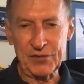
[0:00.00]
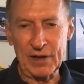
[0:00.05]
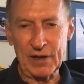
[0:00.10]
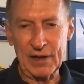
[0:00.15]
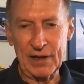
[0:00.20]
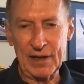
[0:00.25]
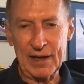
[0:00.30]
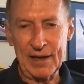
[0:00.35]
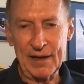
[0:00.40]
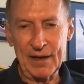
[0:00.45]
A
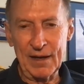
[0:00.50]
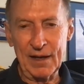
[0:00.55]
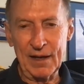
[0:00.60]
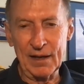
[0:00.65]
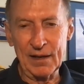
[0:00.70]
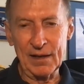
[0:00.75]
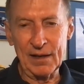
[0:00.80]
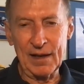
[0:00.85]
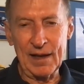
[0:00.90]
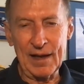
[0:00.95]

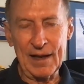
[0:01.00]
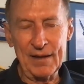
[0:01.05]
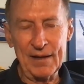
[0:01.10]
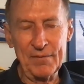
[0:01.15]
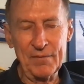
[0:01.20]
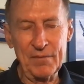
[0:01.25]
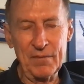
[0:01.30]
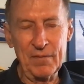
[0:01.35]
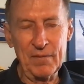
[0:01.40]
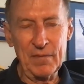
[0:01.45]

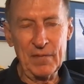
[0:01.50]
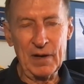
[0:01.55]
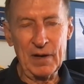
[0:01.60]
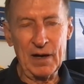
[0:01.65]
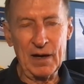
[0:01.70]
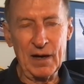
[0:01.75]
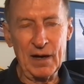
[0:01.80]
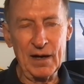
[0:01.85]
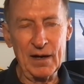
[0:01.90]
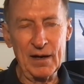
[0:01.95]
lot
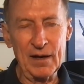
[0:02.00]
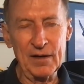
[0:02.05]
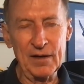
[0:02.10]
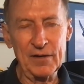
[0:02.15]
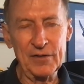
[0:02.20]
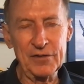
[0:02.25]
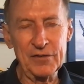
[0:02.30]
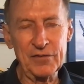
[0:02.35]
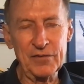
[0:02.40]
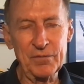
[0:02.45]

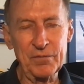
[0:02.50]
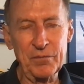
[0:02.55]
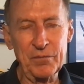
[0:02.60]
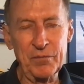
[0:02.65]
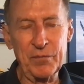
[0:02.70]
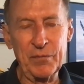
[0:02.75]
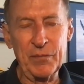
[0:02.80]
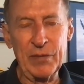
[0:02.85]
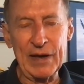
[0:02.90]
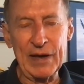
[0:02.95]

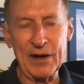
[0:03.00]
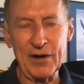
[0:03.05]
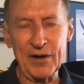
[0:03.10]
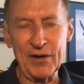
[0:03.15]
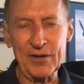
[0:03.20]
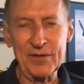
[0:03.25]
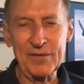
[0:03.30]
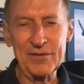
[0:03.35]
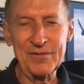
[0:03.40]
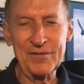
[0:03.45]

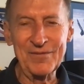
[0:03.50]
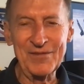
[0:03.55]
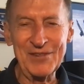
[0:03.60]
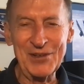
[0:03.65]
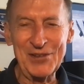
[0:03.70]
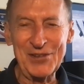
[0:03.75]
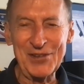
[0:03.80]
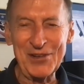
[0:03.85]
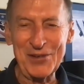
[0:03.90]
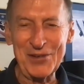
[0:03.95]
better
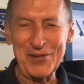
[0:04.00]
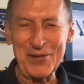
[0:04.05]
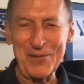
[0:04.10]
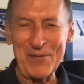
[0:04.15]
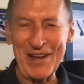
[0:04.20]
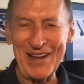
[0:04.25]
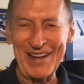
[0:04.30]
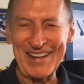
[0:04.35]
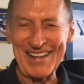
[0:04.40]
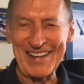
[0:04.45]
decision
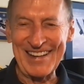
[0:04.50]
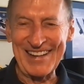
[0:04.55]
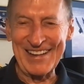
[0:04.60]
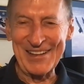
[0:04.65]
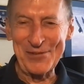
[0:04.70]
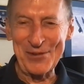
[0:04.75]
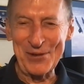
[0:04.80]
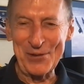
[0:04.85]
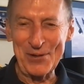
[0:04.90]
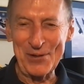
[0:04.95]
making,
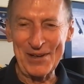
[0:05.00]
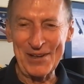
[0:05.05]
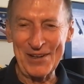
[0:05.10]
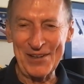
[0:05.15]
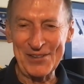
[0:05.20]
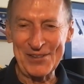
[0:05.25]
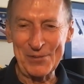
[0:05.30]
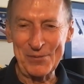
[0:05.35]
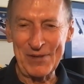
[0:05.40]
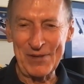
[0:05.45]
if you
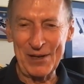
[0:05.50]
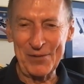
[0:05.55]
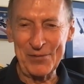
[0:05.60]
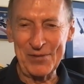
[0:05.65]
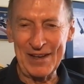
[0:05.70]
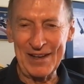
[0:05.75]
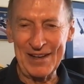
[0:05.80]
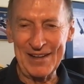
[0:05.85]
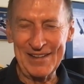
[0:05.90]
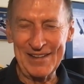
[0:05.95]
will. Sometimes
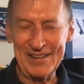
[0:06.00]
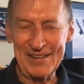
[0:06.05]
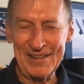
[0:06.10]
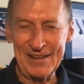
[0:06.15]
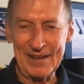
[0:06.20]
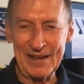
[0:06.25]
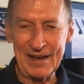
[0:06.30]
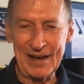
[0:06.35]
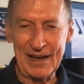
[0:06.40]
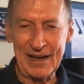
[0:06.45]
that
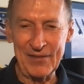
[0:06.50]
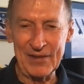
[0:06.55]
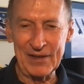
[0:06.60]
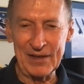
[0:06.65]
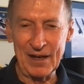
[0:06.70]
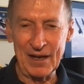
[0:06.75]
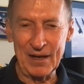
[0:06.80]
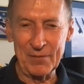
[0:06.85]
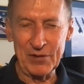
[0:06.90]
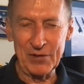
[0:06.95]
having
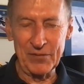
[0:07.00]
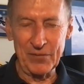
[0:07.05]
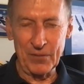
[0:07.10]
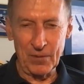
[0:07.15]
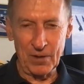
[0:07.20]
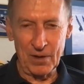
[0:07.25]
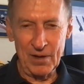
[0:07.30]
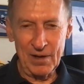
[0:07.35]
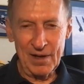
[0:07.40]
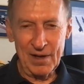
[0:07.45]
done it
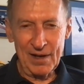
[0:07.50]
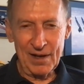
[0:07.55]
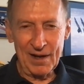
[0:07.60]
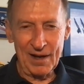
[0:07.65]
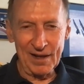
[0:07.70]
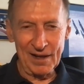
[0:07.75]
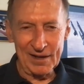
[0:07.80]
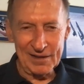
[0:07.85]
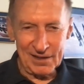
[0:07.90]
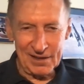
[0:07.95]
before, I
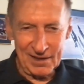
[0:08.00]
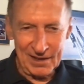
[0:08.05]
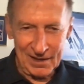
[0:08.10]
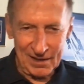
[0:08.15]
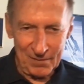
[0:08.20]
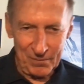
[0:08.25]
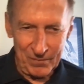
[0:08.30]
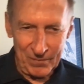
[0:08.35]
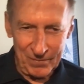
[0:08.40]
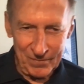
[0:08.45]
like to
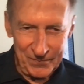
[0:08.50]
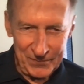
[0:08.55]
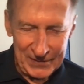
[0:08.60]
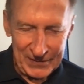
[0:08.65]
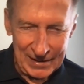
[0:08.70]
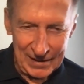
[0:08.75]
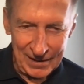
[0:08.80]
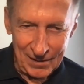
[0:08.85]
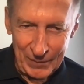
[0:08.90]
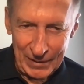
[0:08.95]

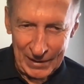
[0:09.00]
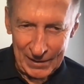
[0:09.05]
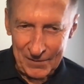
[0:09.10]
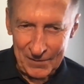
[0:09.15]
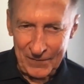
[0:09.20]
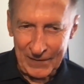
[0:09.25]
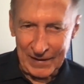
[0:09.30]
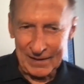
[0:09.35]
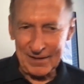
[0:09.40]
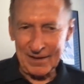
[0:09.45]
kid about
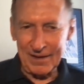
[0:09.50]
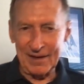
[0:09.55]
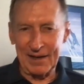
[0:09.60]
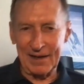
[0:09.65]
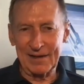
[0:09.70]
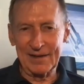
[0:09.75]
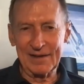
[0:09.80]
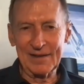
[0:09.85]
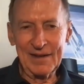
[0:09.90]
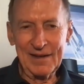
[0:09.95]
the fact that
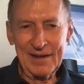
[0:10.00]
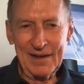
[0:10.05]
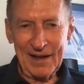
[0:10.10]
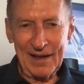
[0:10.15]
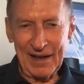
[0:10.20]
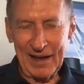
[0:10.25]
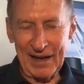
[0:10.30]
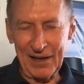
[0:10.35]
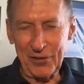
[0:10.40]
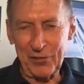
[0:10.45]
I
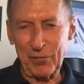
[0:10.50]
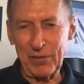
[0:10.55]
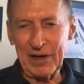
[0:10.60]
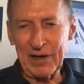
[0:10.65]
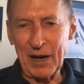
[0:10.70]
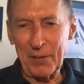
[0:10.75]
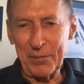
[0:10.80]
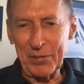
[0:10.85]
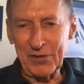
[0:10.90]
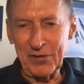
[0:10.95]
had 3
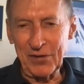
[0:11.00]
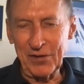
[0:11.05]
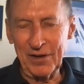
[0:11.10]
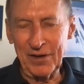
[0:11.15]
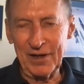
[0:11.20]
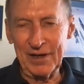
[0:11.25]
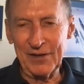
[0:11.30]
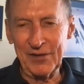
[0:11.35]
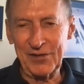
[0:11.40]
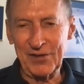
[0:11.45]

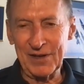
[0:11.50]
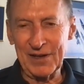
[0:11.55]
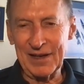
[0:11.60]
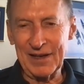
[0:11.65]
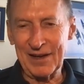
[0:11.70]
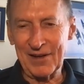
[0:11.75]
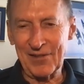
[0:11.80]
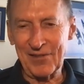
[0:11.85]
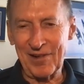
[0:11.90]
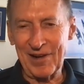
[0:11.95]
opportunities to
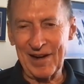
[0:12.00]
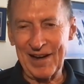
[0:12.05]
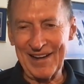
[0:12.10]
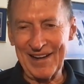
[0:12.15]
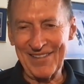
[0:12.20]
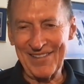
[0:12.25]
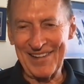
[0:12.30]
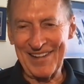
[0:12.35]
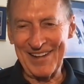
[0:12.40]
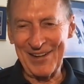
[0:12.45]
get it
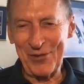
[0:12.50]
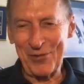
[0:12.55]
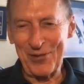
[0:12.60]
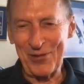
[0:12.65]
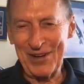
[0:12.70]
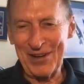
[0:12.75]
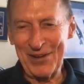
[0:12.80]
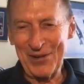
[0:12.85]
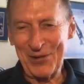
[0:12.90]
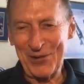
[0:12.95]
right?
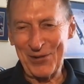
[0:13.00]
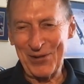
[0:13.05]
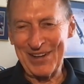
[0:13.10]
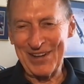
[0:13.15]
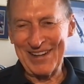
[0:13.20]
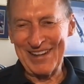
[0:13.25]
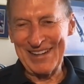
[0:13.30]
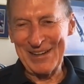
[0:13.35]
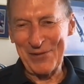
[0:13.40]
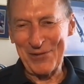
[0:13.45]

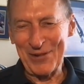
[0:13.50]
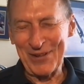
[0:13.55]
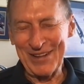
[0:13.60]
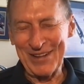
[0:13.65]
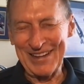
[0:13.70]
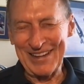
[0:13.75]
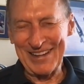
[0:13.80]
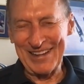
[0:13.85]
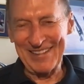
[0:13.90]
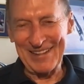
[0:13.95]
Three different
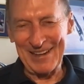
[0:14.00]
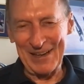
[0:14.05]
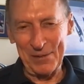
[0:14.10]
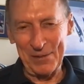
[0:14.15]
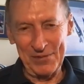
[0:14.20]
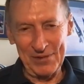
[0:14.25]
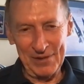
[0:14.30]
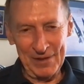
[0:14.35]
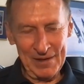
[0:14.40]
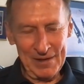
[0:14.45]
leading
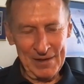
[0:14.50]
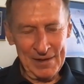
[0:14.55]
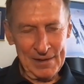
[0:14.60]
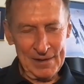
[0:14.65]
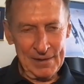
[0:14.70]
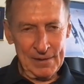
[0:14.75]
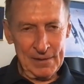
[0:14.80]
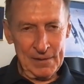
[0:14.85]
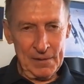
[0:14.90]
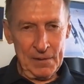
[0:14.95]
times.
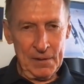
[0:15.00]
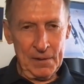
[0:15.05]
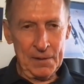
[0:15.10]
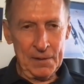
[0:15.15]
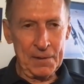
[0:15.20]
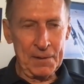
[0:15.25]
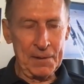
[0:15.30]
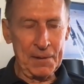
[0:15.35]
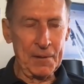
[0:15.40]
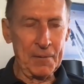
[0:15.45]

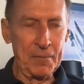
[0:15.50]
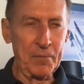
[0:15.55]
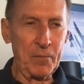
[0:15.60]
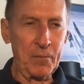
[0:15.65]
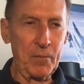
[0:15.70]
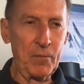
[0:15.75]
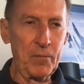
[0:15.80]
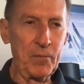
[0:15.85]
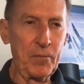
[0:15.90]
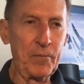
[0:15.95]

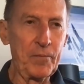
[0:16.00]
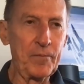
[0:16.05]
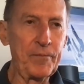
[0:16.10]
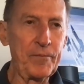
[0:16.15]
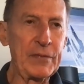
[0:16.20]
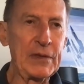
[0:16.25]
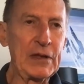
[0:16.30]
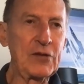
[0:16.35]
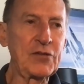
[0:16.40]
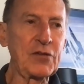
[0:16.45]

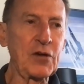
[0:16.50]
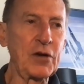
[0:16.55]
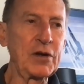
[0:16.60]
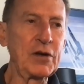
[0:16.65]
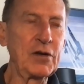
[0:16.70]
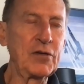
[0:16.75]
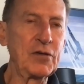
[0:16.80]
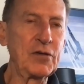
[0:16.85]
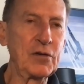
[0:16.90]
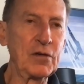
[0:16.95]
So
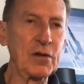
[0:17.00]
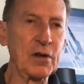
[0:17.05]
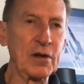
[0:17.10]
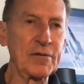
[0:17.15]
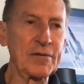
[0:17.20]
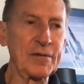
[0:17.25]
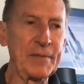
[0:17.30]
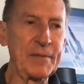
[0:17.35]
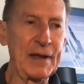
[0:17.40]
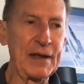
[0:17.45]
you do learn
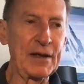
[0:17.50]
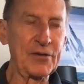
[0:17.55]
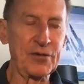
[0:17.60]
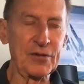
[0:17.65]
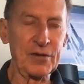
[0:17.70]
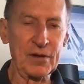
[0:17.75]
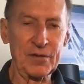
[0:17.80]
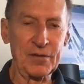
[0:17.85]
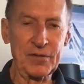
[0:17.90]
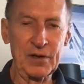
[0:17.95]
from that,
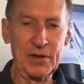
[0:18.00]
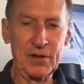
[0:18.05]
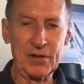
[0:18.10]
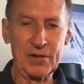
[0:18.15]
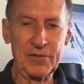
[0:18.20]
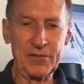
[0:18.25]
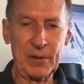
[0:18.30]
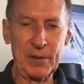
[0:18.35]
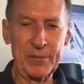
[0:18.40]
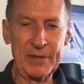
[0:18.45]
sure. You
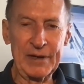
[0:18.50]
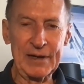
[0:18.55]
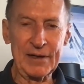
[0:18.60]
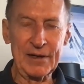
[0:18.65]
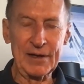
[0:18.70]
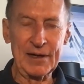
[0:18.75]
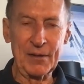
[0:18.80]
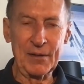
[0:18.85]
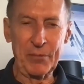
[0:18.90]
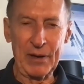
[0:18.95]
learn from it and
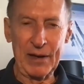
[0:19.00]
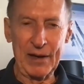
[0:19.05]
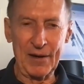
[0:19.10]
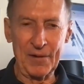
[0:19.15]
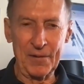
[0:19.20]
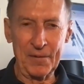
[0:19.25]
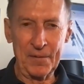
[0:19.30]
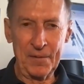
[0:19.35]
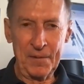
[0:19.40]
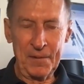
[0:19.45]
you get
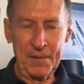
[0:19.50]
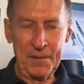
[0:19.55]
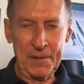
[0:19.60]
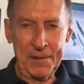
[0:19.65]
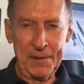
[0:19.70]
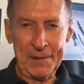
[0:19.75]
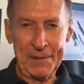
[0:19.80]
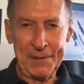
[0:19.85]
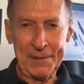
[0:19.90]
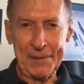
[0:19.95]
better.
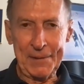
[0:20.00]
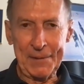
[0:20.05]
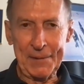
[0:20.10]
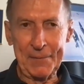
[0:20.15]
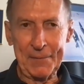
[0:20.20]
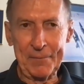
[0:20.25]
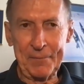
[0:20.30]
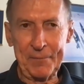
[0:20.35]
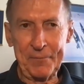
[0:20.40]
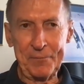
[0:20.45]

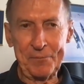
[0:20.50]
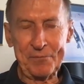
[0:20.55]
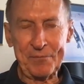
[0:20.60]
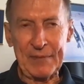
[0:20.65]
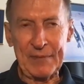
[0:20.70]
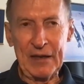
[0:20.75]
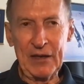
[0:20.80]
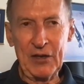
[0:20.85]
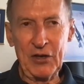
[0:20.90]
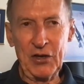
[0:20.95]

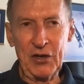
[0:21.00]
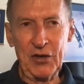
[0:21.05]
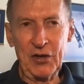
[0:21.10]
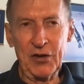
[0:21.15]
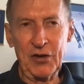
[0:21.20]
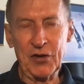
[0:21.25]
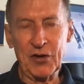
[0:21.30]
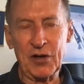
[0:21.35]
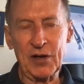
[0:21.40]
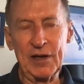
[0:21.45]

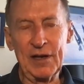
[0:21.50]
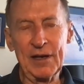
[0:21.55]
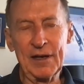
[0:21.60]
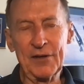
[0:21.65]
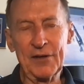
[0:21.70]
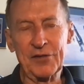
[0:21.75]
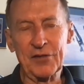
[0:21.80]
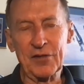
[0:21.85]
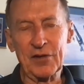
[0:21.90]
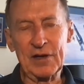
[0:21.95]

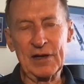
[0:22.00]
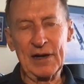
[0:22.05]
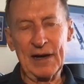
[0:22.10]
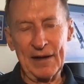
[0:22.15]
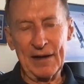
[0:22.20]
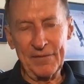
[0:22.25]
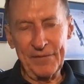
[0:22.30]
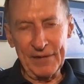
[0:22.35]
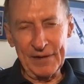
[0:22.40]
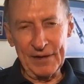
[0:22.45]
As your
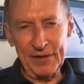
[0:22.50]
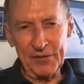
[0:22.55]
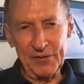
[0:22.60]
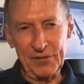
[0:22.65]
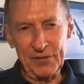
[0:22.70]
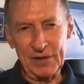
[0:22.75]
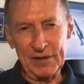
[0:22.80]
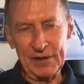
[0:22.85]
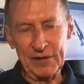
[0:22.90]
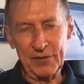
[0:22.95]

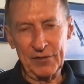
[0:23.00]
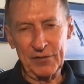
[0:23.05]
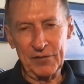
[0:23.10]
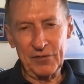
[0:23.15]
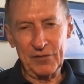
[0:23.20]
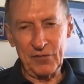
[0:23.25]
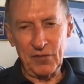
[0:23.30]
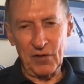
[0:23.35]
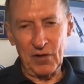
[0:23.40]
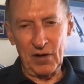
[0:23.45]
confidence gets
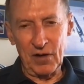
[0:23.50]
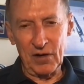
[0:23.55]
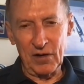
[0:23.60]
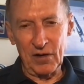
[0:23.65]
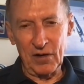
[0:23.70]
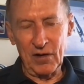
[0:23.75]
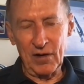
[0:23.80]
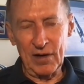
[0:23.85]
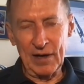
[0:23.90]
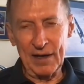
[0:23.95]
stronger.